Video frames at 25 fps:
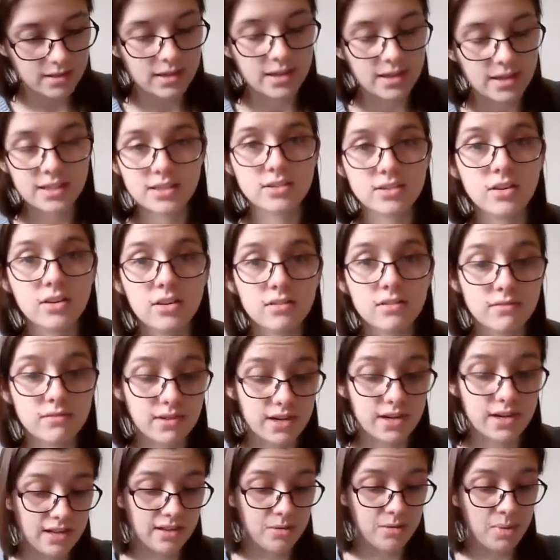it's not
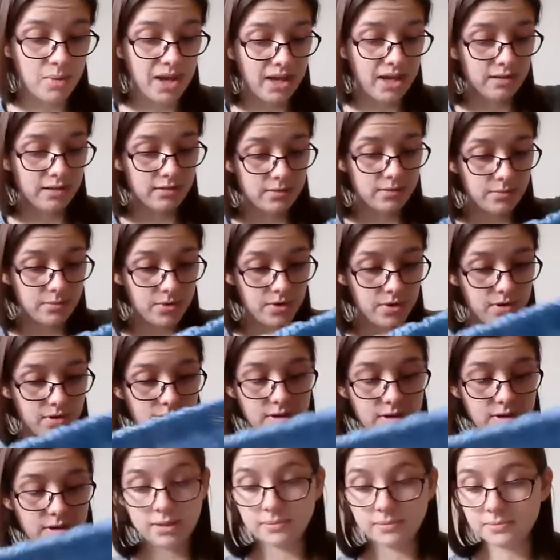really the best, but
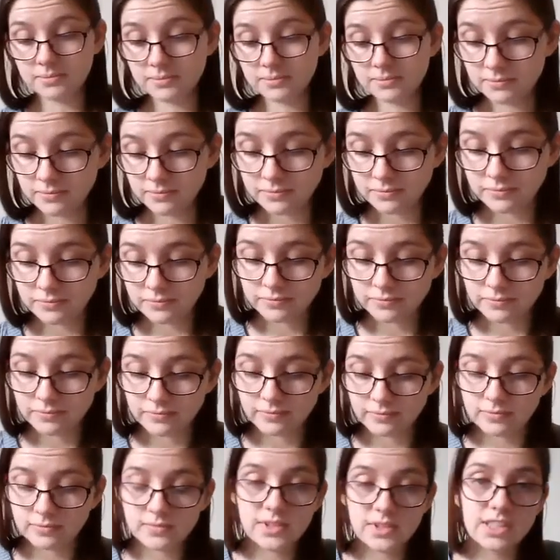
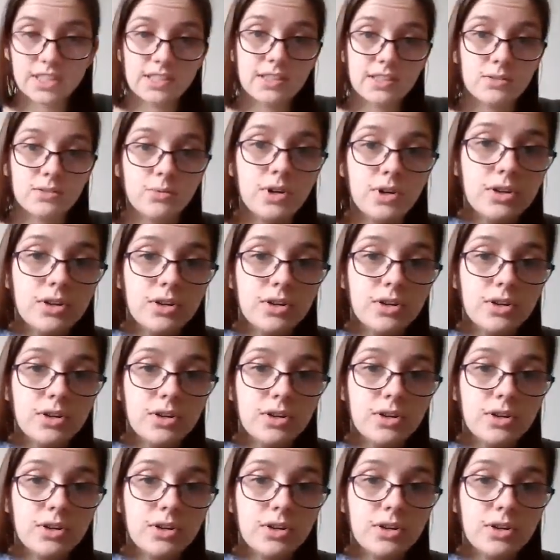this is what